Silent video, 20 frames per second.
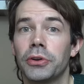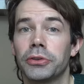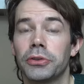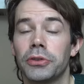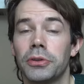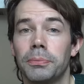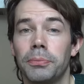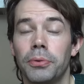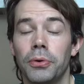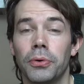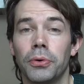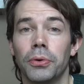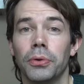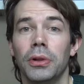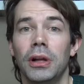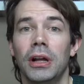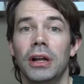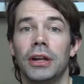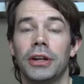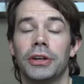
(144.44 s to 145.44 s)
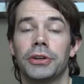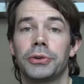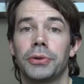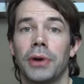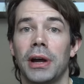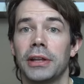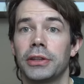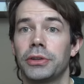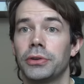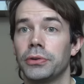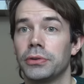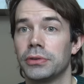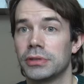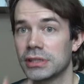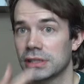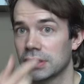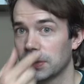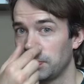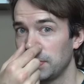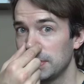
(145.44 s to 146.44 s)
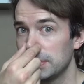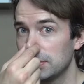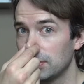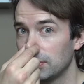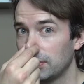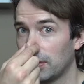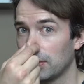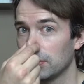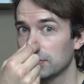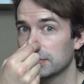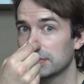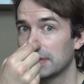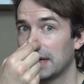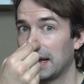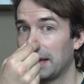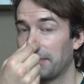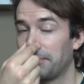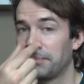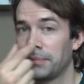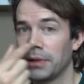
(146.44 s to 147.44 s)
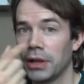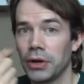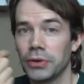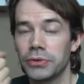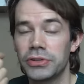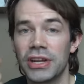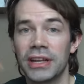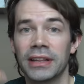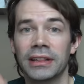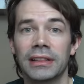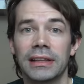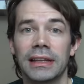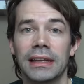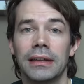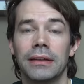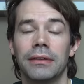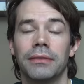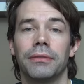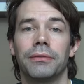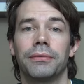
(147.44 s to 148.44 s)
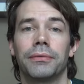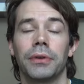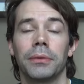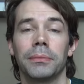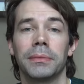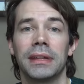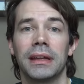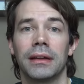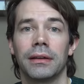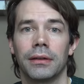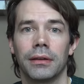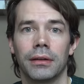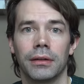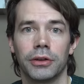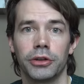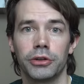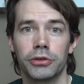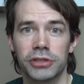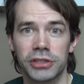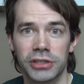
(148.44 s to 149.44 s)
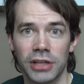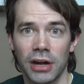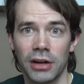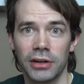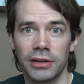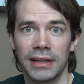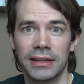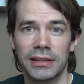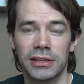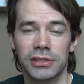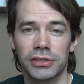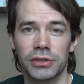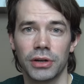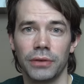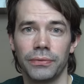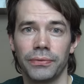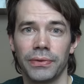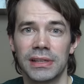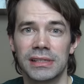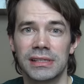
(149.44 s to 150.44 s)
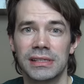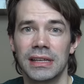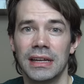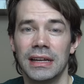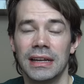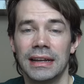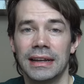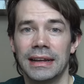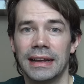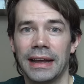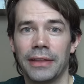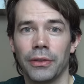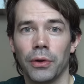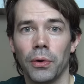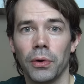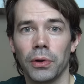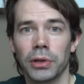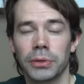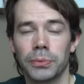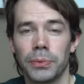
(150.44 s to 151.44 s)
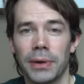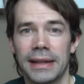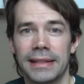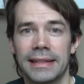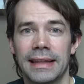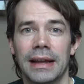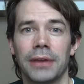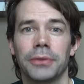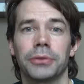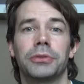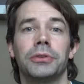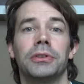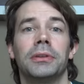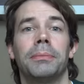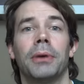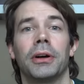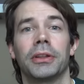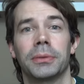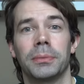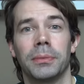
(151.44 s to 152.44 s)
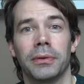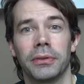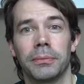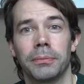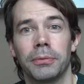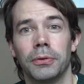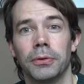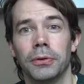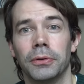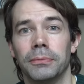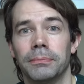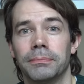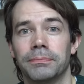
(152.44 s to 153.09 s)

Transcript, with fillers: to the pool, try to squeeze your nose and blow gently from the, you start at the surface and all the way down to the bottom of the pool.